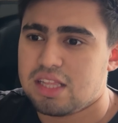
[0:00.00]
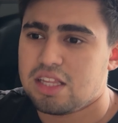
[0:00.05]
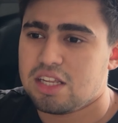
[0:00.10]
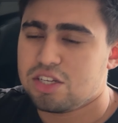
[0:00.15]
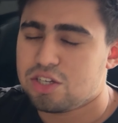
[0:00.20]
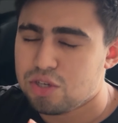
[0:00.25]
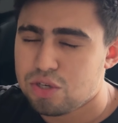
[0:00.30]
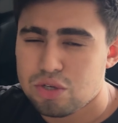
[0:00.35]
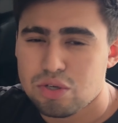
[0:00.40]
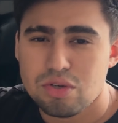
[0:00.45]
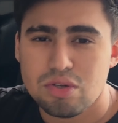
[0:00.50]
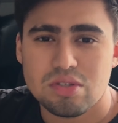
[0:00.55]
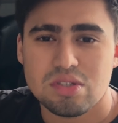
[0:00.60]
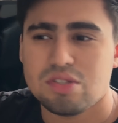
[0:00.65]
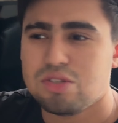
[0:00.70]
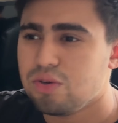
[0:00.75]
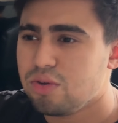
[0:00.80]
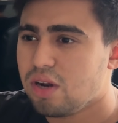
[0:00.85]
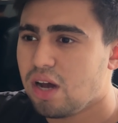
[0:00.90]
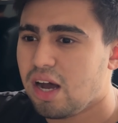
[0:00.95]
the do's,
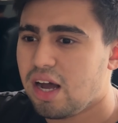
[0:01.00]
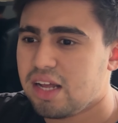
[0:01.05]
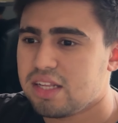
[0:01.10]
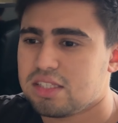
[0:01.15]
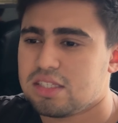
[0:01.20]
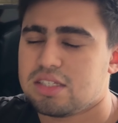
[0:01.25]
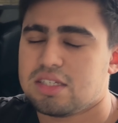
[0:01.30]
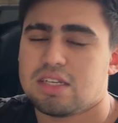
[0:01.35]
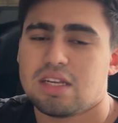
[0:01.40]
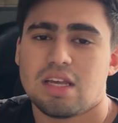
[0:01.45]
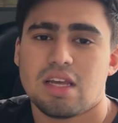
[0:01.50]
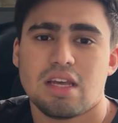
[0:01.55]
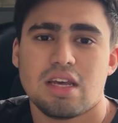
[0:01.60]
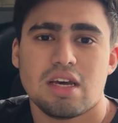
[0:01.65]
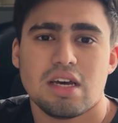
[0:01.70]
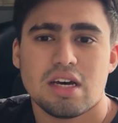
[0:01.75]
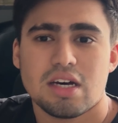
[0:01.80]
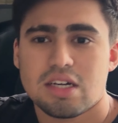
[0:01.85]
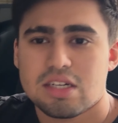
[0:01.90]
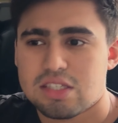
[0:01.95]
do nots,
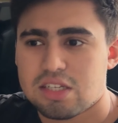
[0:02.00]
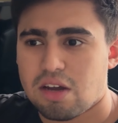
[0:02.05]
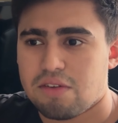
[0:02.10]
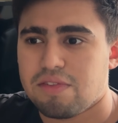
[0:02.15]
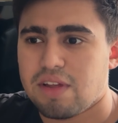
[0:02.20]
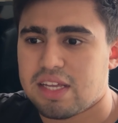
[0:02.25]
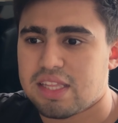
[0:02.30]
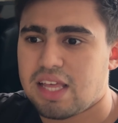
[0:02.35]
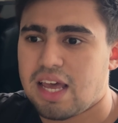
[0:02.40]
stuff like